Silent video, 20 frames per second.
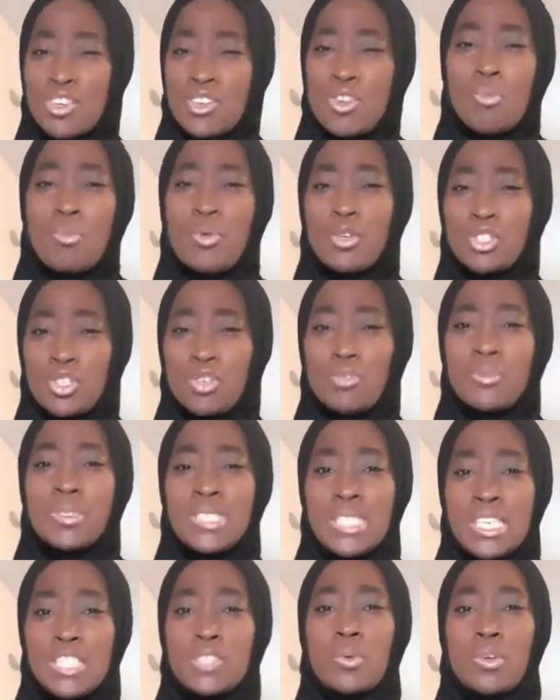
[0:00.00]
Put your
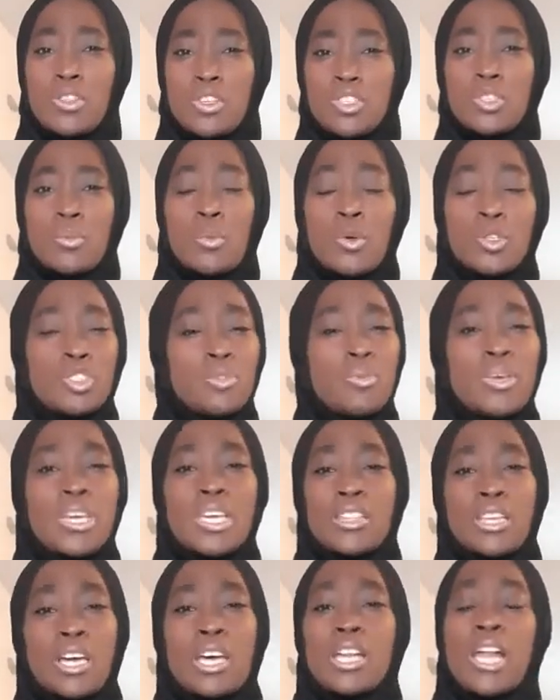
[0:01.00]
receipts where they're supposed to be in
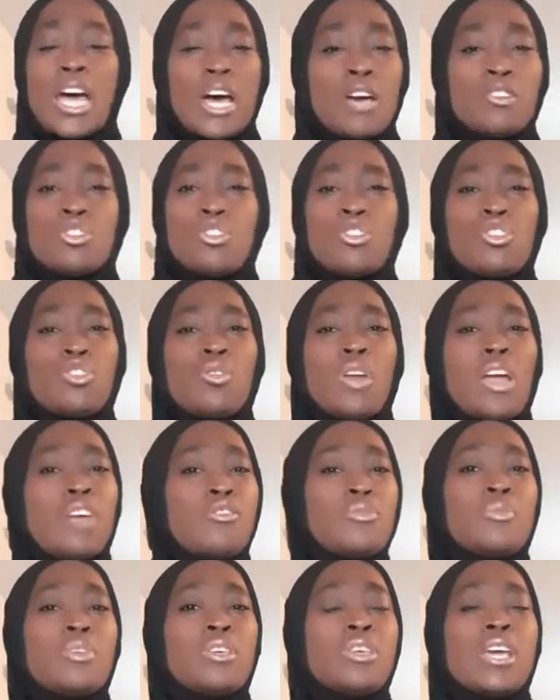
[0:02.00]
the cloud. So you don't have to
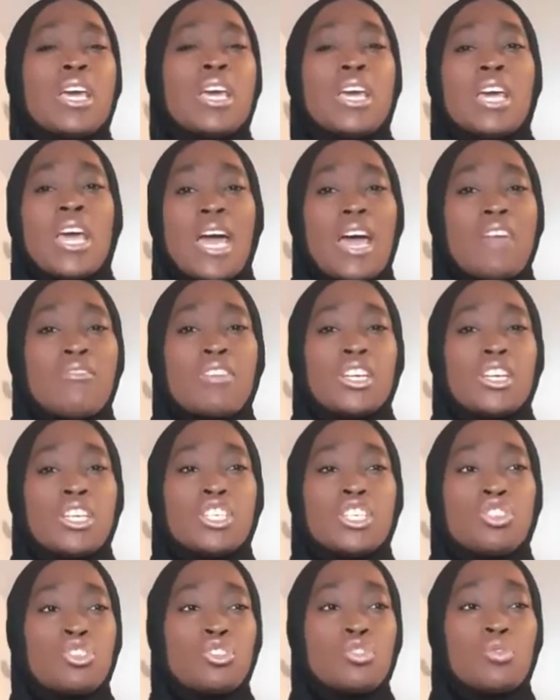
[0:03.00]
be having an
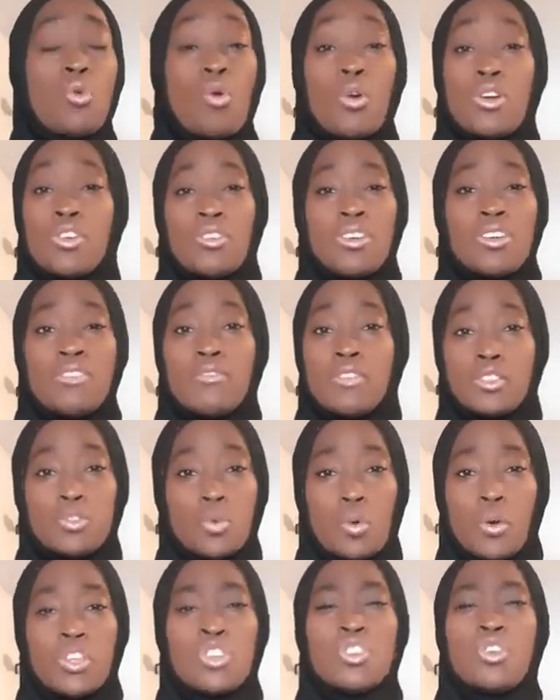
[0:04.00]
issue, or your
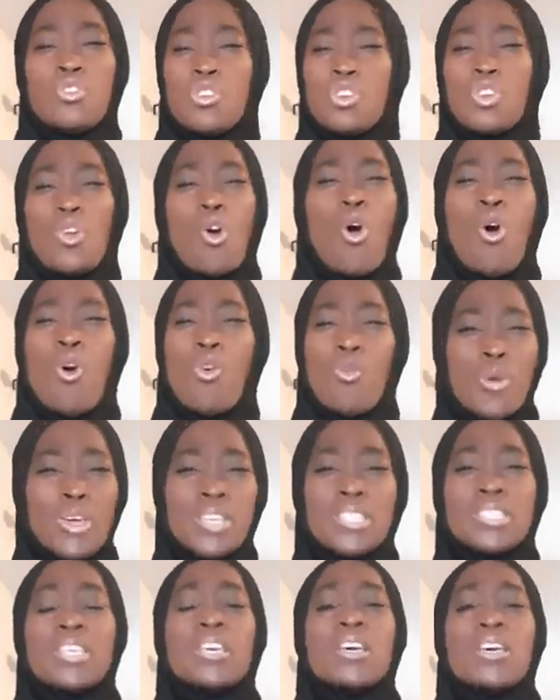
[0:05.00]
inventory. You could
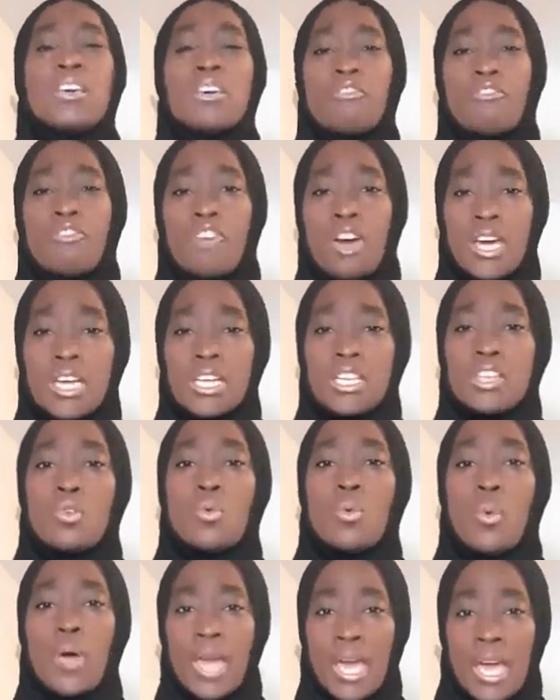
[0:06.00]
always find a
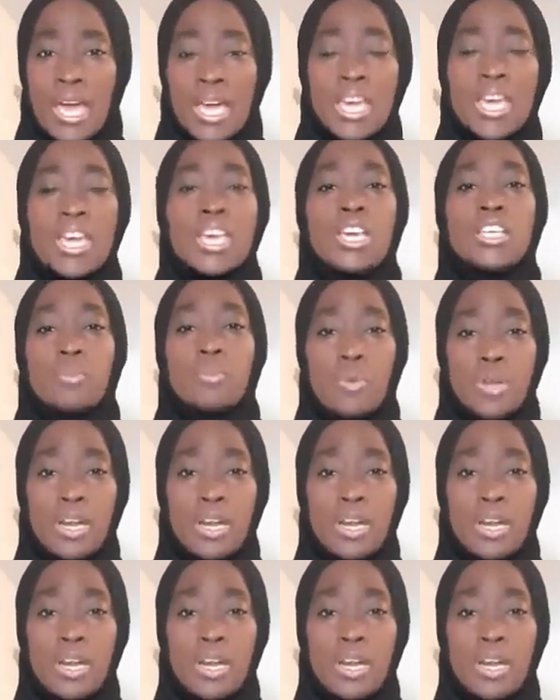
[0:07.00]
way to put